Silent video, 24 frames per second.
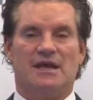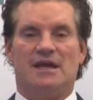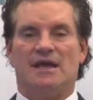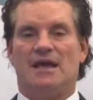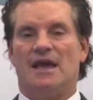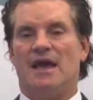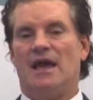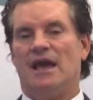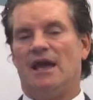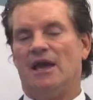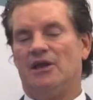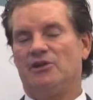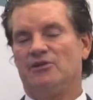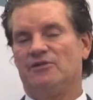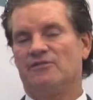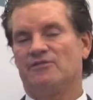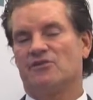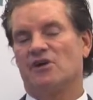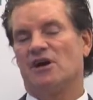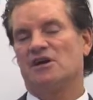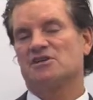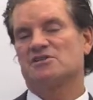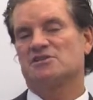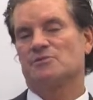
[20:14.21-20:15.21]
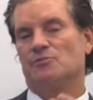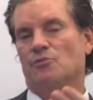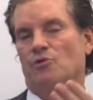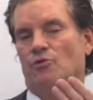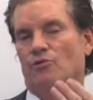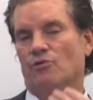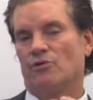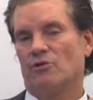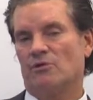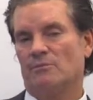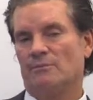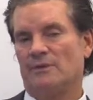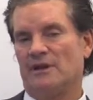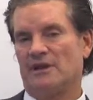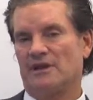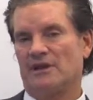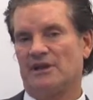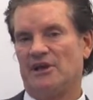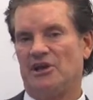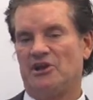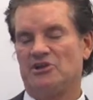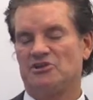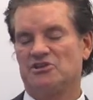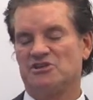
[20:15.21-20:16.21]
and you've got some oral
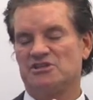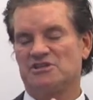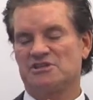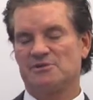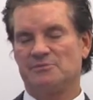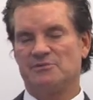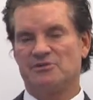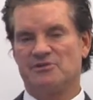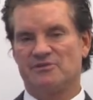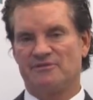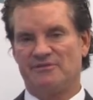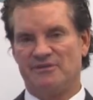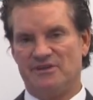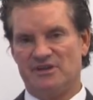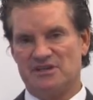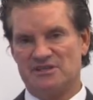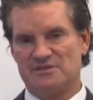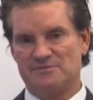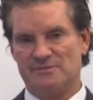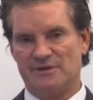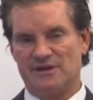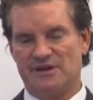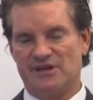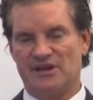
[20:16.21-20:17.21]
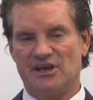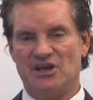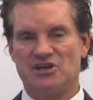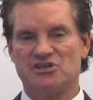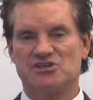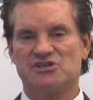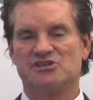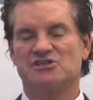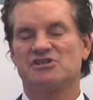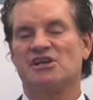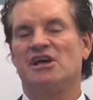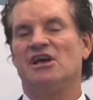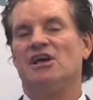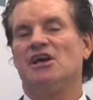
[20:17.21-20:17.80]
medications, some intravenous medications,